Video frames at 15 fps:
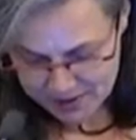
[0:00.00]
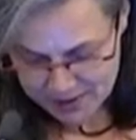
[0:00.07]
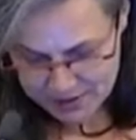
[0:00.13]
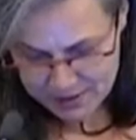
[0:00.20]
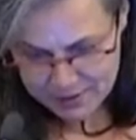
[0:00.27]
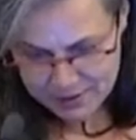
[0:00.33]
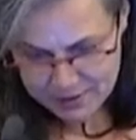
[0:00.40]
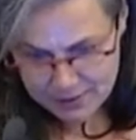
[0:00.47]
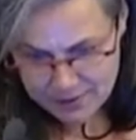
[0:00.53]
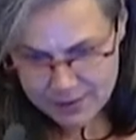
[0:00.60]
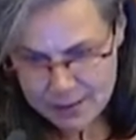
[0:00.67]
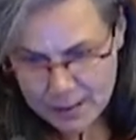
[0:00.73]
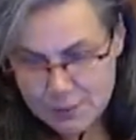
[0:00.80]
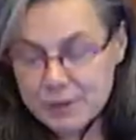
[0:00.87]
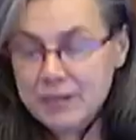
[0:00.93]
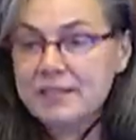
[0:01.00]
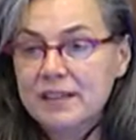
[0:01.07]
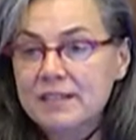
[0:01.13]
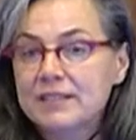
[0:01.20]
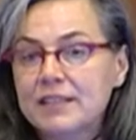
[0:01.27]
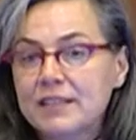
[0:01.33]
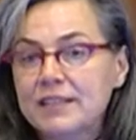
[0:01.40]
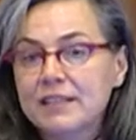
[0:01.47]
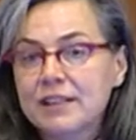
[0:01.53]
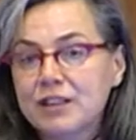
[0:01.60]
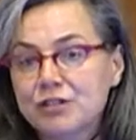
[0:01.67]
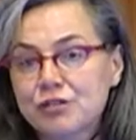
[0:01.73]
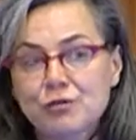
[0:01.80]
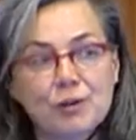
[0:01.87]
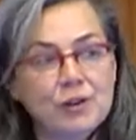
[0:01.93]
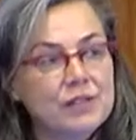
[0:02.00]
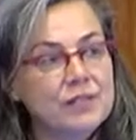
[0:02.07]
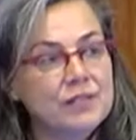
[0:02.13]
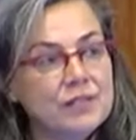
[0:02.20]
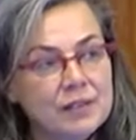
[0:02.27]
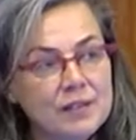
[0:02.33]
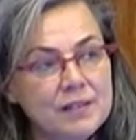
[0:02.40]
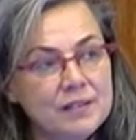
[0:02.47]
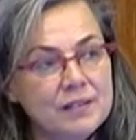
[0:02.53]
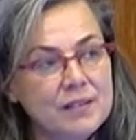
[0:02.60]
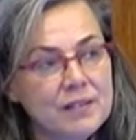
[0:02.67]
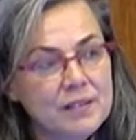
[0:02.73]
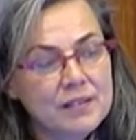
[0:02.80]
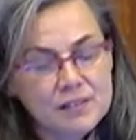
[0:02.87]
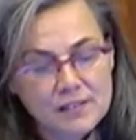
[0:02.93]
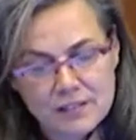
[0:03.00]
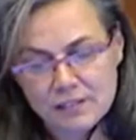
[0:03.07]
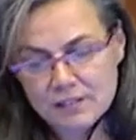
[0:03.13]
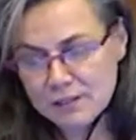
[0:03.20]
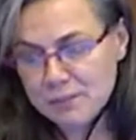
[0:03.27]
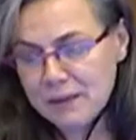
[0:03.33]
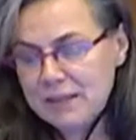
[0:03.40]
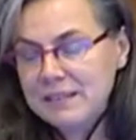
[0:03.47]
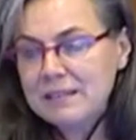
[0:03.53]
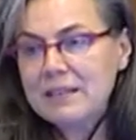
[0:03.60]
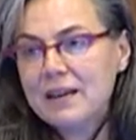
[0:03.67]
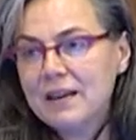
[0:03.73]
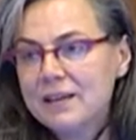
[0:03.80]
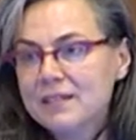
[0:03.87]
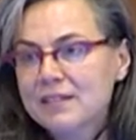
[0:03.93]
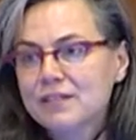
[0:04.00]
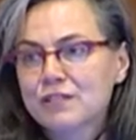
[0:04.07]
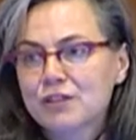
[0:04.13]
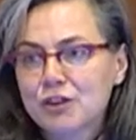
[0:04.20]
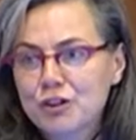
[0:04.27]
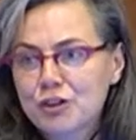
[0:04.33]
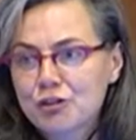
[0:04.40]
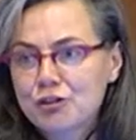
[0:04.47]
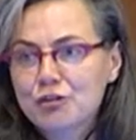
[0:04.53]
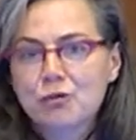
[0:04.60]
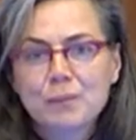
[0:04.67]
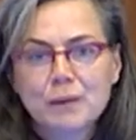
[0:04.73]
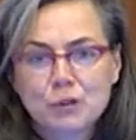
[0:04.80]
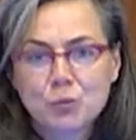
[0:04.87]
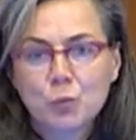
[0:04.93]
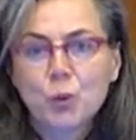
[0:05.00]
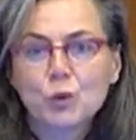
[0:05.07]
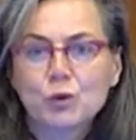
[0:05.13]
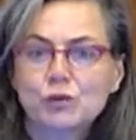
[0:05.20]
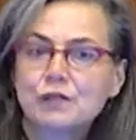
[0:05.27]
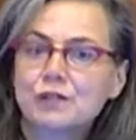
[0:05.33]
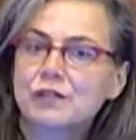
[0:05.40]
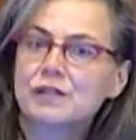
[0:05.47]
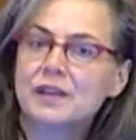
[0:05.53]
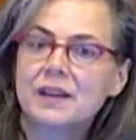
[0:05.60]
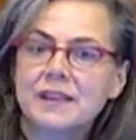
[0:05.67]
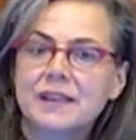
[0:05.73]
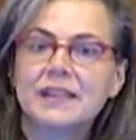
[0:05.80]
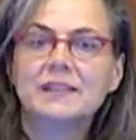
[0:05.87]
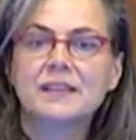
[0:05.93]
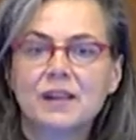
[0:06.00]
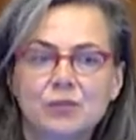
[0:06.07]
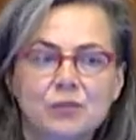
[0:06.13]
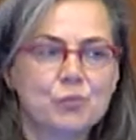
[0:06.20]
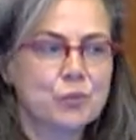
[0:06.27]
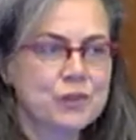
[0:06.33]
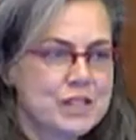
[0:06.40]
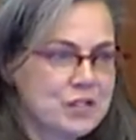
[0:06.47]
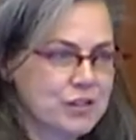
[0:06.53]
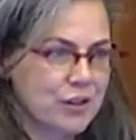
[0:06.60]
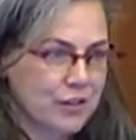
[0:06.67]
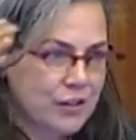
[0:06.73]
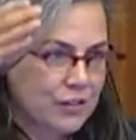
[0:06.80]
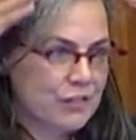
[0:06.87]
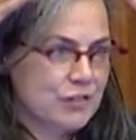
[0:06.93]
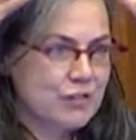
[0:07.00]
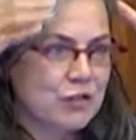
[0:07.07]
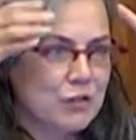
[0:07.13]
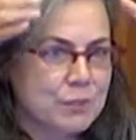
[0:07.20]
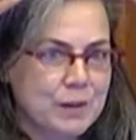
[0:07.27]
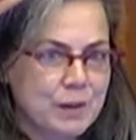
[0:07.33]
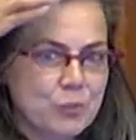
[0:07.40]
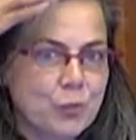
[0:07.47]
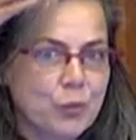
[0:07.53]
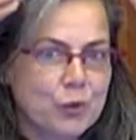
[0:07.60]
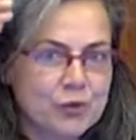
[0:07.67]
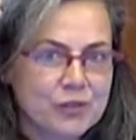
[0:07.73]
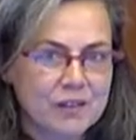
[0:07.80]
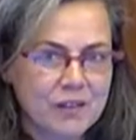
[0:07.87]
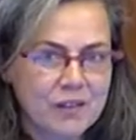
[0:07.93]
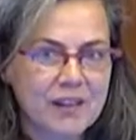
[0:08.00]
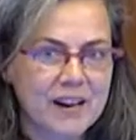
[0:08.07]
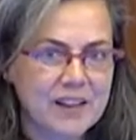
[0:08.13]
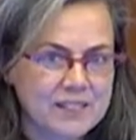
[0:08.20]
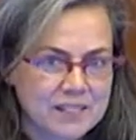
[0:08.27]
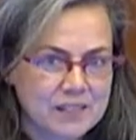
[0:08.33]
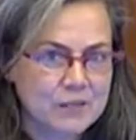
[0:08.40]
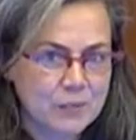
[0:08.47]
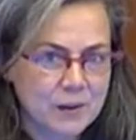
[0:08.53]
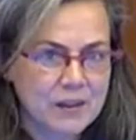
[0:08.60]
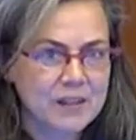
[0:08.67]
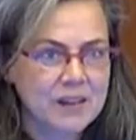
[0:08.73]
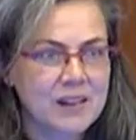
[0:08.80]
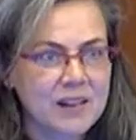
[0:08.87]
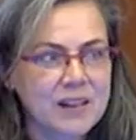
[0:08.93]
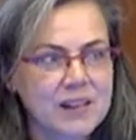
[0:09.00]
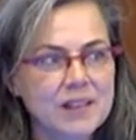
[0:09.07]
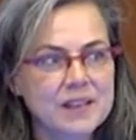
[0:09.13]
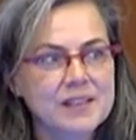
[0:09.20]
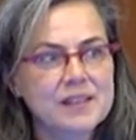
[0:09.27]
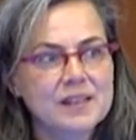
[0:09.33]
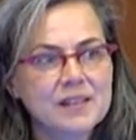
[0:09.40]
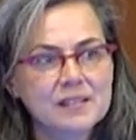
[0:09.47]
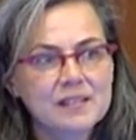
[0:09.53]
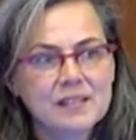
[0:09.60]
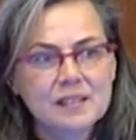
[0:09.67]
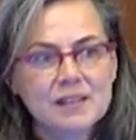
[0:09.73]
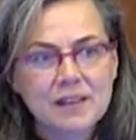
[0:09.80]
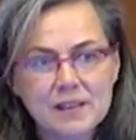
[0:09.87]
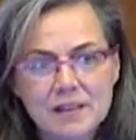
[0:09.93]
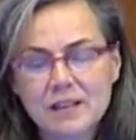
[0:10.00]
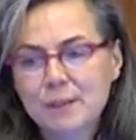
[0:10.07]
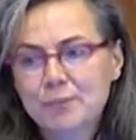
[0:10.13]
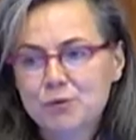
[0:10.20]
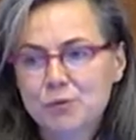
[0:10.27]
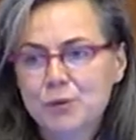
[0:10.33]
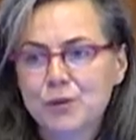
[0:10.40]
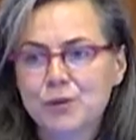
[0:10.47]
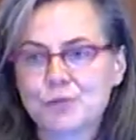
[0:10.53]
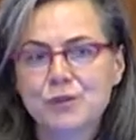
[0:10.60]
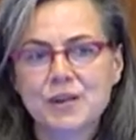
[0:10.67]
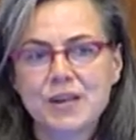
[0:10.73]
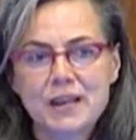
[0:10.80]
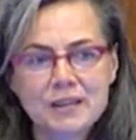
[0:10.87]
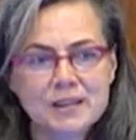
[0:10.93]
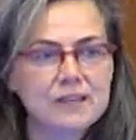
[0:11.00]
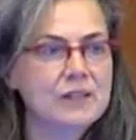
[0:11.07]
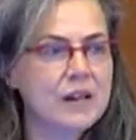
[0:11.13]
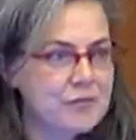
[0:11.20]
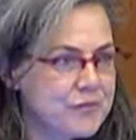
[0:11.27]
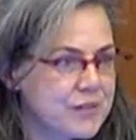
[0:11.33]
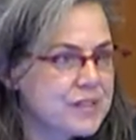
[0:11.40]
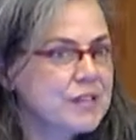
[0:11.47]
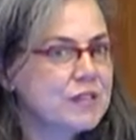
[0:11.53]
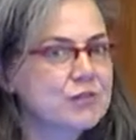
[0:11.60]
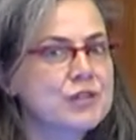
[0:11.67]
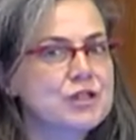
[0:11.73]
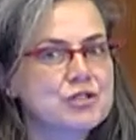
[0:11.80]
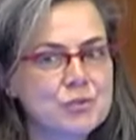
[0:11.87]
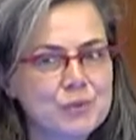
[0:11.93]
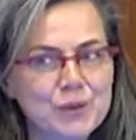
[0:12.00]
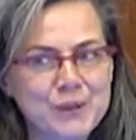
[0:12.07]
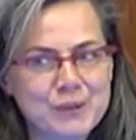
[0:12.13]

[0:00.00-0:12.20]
uh, because that's easily constructed. Huh? Since mankind started to build walls, I think that we started to build walls in our heads as well. And I think it's an in-depth work for every individual